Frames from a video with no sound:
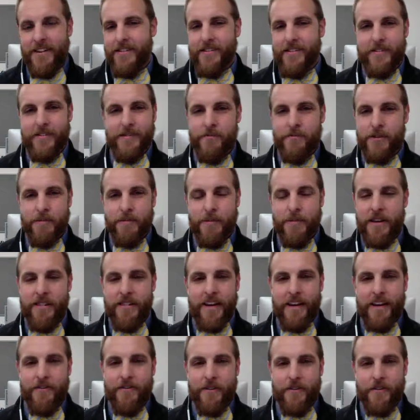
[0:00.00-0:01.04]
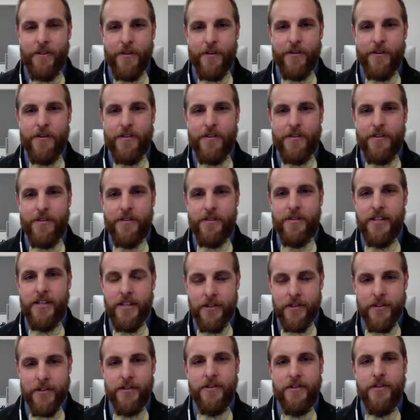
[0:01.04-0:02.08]
just being thankful for those
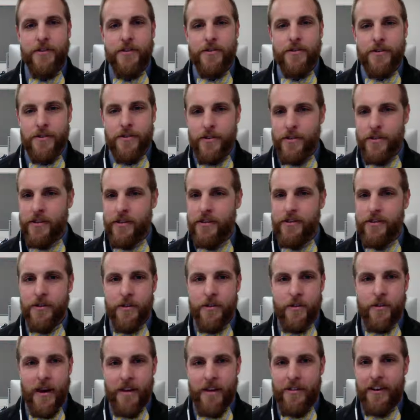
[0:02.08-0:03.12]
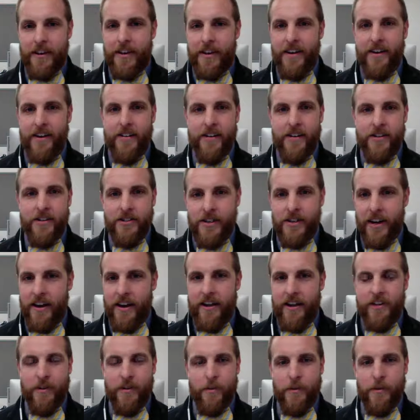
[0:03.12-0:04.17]
teachers, those students who go out there, they
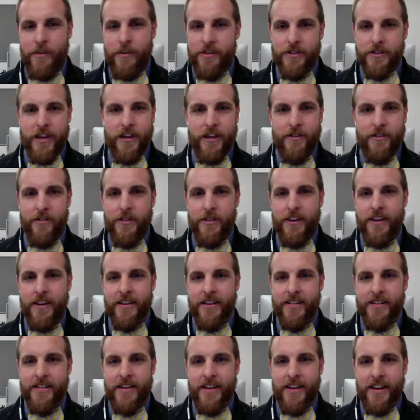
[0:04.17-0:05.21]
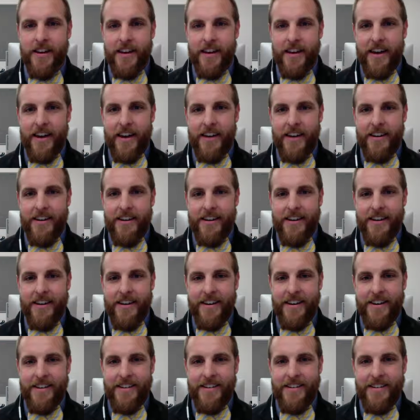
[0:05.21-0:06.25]
share, they're willing to try new things. And
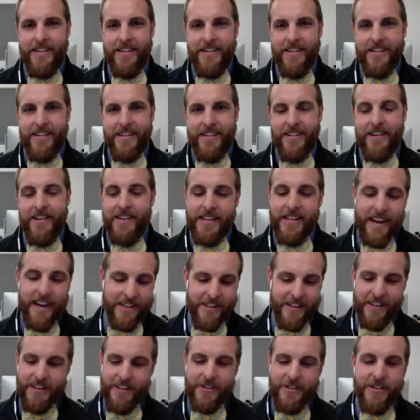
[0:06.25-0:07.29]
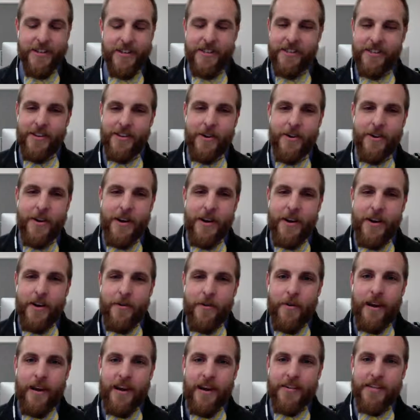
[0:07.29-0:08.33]
it's actually interesting. So
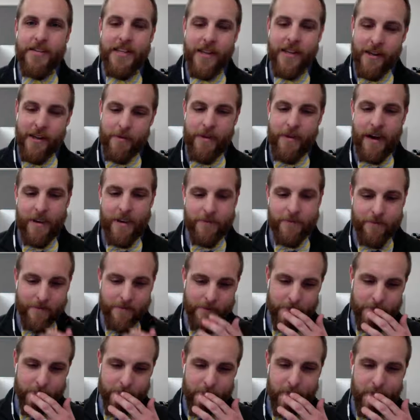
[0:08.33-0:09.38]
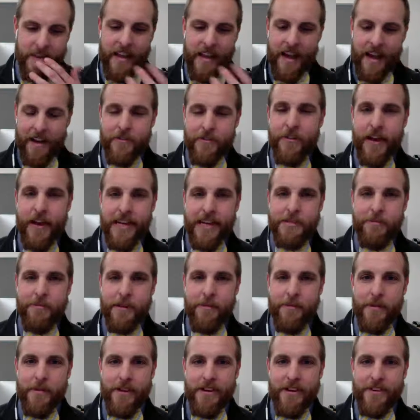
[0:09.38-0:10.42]
when I was thinking about, after you asked me to
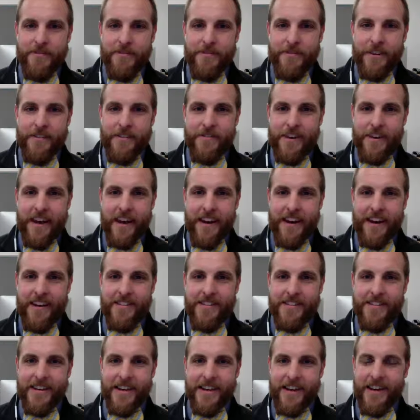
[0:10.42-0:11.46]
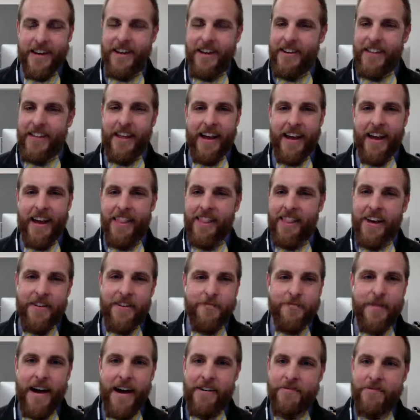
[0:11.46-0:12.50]
be on Friend Friday, I was like, oh, like I love
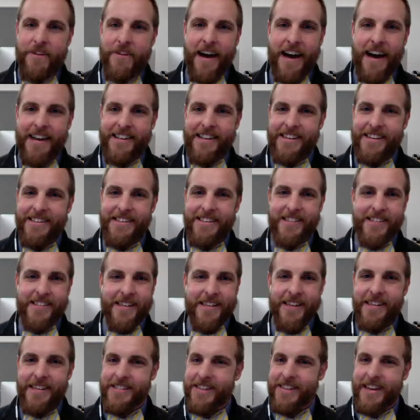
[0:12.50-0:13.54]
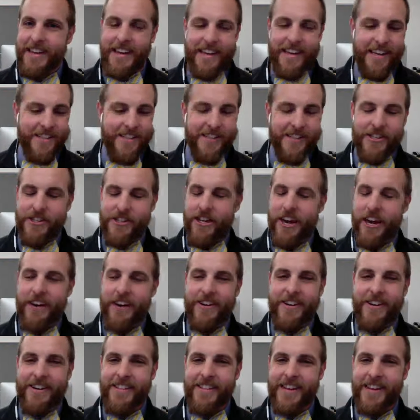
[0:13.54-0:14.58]
Matt Fratt. He's a
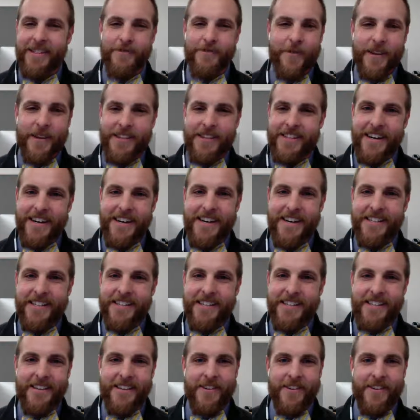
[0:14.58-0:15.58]
sharer. That's what he does. And,